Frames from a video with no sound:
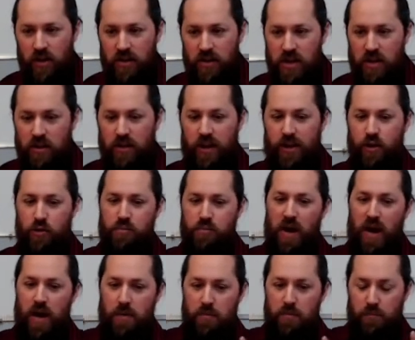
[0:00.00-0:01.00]
and then later
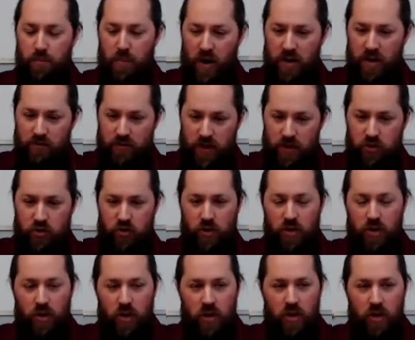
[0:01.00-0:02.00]
by
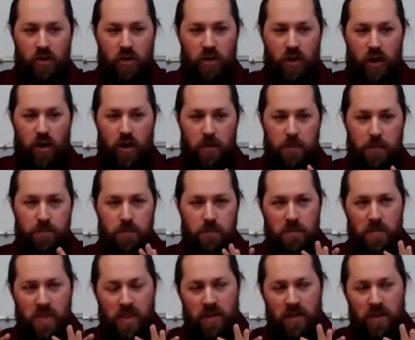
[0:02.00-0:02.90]
Bonaventure um,